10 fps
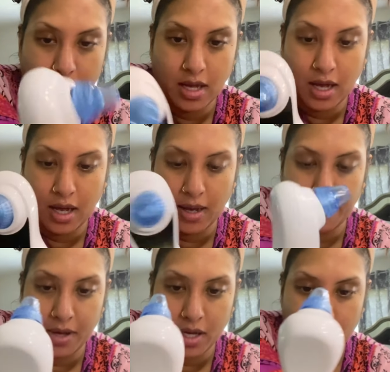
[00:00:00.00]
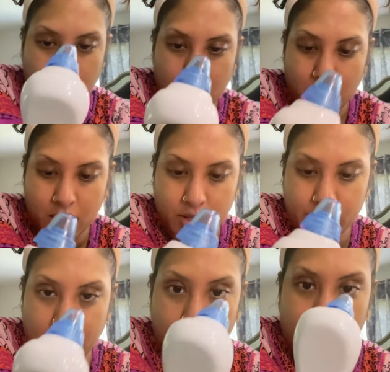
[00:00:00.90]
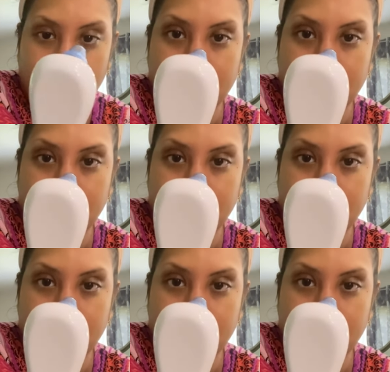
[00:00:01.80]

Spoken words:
Hold on, what the